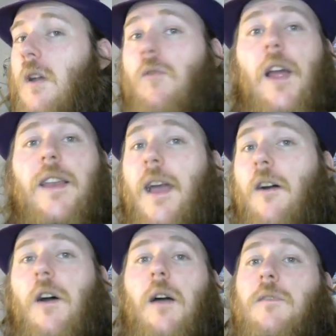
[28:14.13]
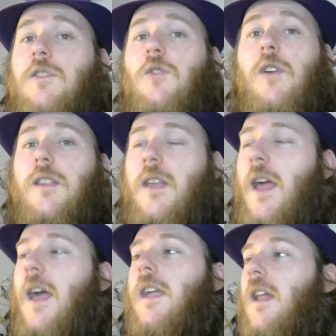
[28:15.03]
right now I'm enjoying the
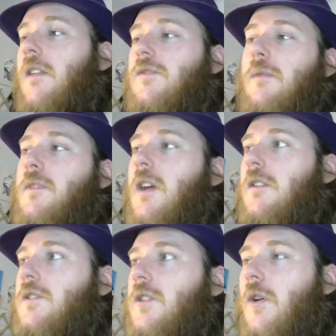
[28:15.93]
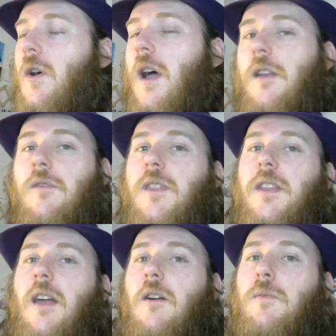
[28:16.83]
heck out of Subterrors, so I don't
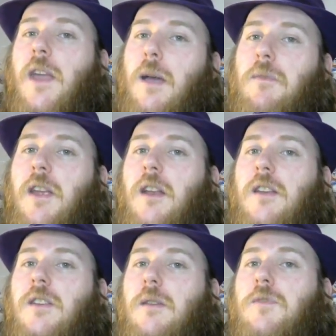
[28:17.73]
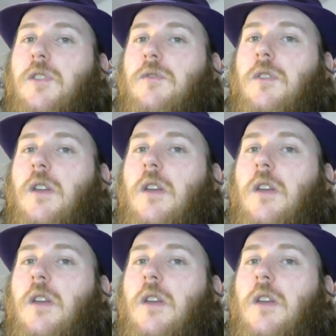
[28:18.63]
think that will be happening anytime soon.